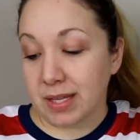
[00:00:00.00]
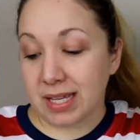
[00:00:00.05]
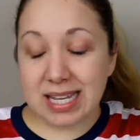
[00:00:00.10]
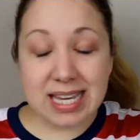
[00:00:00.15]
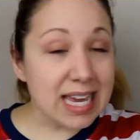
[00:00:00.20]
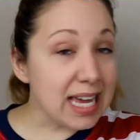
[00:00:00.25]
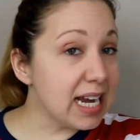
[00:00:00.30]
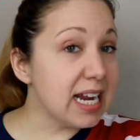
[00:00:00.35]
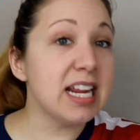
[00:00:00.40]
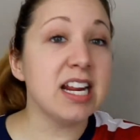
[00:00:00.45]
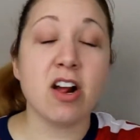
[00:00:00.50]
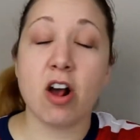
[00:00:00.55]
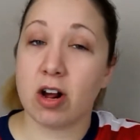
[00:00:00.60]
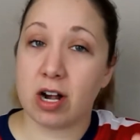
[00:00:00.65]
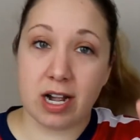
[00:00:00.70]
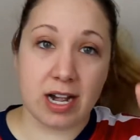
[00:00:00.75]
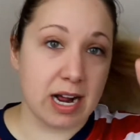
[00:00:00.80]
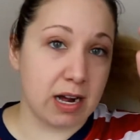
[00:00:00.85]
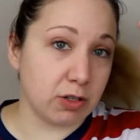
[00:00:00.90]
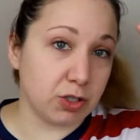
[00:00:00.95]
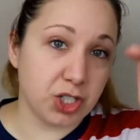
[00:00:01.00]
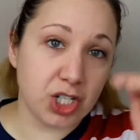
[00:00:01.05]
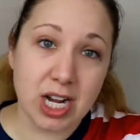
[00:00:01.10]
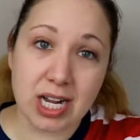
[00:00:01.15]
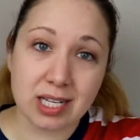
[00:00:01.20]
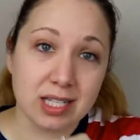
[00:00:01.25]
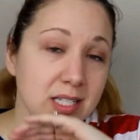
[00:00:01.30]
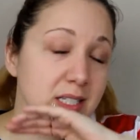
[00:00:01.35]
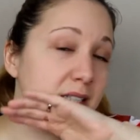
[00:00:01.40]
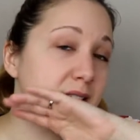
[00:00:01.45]
get in on it now.
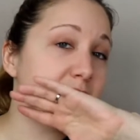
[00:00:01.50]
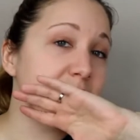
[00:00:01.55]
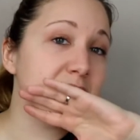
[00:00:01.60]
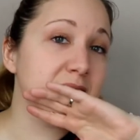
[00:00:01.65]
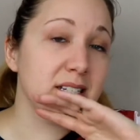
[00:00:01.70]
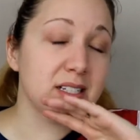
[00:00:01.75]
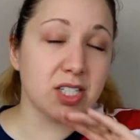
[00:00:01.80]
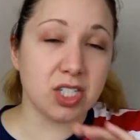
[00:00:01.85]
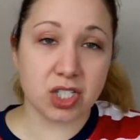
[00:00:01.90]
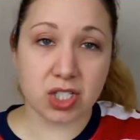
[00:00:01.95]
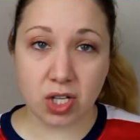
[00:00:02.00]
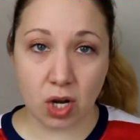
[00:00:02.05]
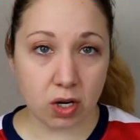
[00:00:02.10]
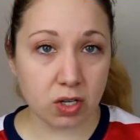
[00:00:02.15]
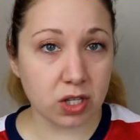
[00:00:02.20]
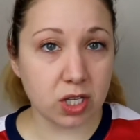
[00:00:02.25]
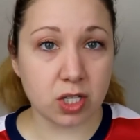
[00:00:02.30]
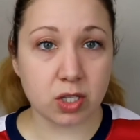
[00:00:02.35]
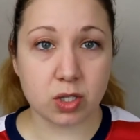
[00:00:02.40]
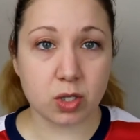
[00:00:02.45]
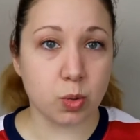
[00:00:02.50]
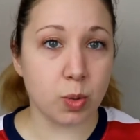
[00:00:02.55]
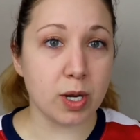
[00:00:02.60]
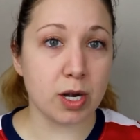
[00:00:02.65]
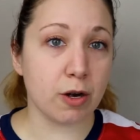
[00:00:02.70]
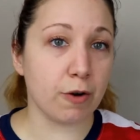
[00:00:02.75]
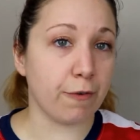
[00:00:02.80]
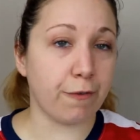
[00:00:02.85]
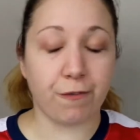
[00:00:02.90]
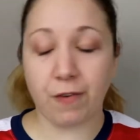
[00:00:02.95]
Check the links, start the
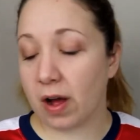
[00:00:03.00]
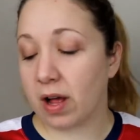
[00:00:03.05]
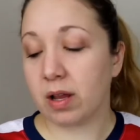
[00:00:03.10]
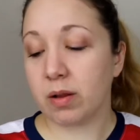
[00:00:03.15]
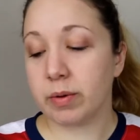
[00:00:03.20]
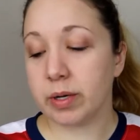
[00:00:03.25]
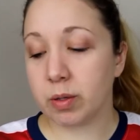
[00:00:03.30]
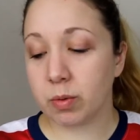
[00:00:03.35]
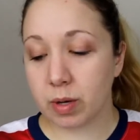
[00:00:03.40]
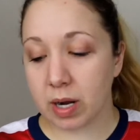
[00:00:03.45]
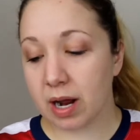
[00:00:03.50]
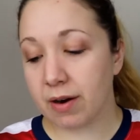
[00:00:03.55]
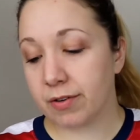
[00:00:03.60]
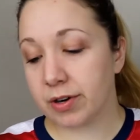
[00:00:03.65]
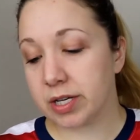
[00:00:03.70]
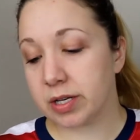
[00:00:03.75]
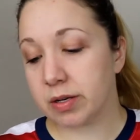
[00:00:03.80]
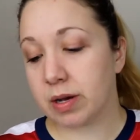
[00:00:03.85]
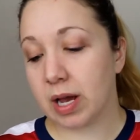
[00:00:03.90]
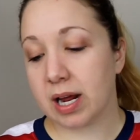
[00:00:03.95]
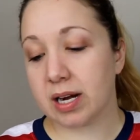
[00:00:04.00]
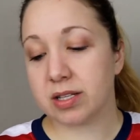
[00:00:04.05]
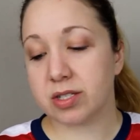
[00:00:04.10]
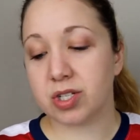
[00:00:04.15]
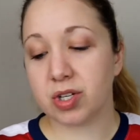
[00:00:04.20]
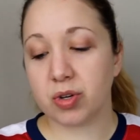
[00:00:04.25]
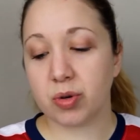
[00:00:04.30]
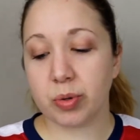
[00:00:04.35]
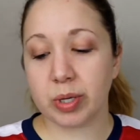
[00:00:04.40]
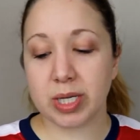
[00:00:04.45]
Twitter following, whatever you got to
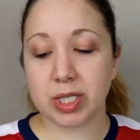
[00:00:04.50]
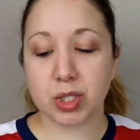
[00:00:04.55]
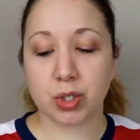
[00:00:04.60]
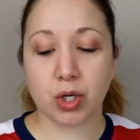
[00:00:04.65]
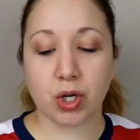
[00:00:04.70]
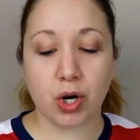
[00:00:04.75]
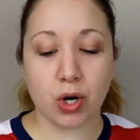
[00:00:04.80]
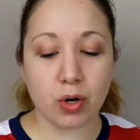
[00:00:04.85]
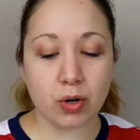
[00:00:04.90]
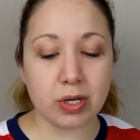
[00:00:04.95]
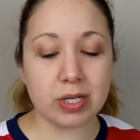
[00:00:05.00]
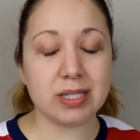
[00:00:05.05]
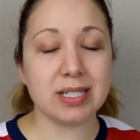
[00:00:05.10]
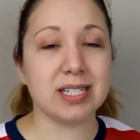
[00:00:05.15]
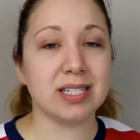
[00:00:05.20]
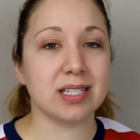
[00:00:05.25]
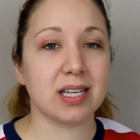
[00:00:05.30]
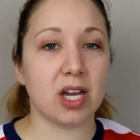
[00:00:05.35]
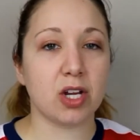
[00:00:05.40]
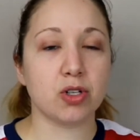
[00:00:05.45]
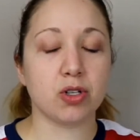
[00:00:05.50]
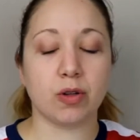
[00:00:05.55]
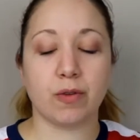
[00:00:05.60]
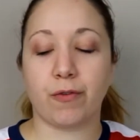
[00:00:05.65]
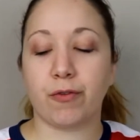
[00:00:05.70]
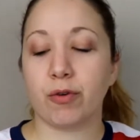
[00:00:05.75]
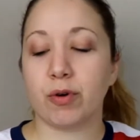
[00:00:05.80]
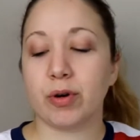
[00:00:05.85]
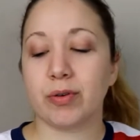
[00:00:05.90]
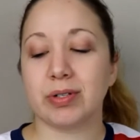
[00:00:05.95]
do. It's currently scheduled
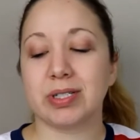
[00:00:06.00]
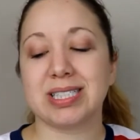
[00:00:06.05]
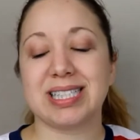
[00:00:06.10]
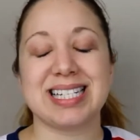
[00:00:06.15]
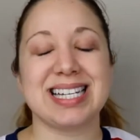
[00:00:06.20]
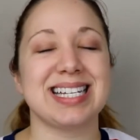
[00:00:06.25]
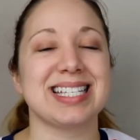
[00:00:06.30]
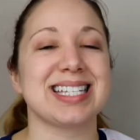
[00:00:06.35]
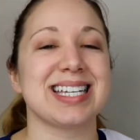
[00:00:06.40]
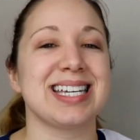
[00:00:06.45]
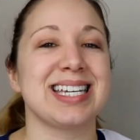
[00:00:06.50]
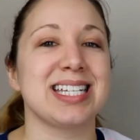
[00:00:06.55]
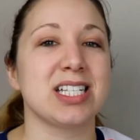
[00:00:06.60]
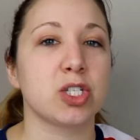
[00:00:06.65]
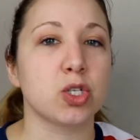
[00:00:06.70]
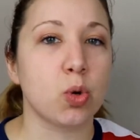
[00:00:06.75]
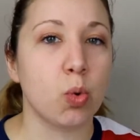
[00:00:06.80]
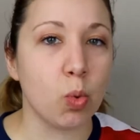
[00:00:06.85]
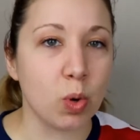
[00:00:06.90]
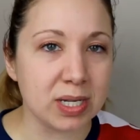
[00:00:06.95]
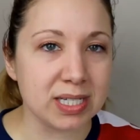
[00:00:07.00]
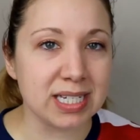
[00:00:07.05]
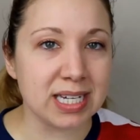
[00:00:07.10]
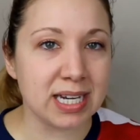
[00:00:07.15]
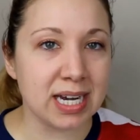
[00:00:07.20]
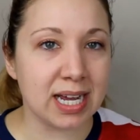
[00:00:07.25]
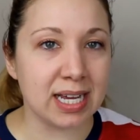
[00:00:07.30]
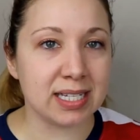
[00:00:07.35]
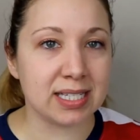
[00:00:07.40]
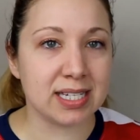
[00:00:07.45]
for a release in
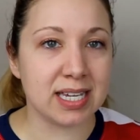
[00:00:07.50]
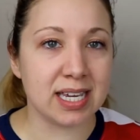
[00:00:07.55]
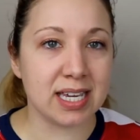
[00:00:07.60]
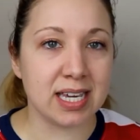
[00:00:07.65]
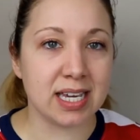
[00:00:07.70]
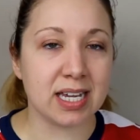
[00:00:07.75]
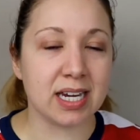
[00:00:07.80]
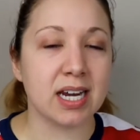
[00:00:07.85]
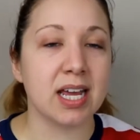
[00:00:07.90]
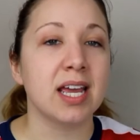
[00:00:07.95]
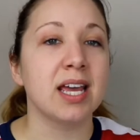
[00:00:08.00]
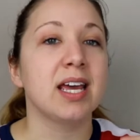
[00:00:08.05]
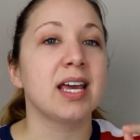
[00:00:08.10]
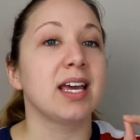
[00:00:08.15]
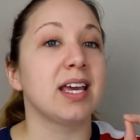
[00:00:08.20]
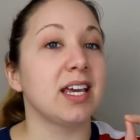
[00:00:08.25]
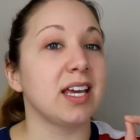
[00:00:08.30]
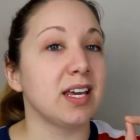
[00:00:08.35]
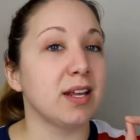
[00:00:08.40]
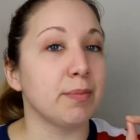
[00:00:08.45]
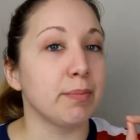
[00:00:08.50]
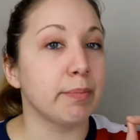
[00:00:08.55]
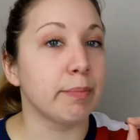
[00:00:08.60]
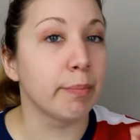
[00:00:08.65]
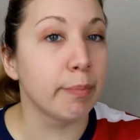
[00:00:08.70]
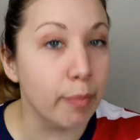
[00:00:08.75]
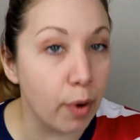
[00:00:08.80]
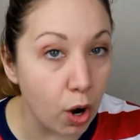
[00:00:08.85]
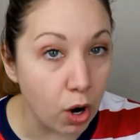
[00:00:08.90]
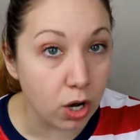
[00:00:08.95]
2019 in
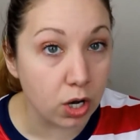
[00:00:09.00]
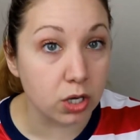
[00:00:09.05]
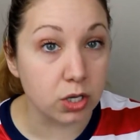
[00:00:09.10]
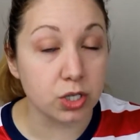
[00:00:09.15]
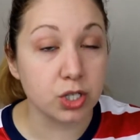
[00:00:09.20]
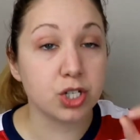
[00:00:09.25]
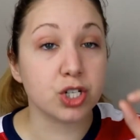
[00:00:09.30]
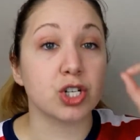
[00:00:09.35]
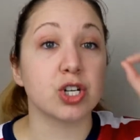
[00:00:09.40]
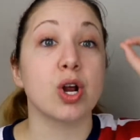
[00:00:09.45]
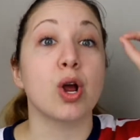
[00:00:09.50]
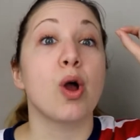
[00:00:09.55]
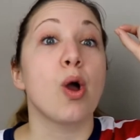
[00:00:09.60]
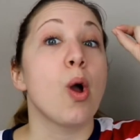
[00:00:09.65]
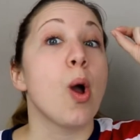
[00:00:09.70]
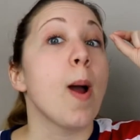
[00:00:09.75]
March.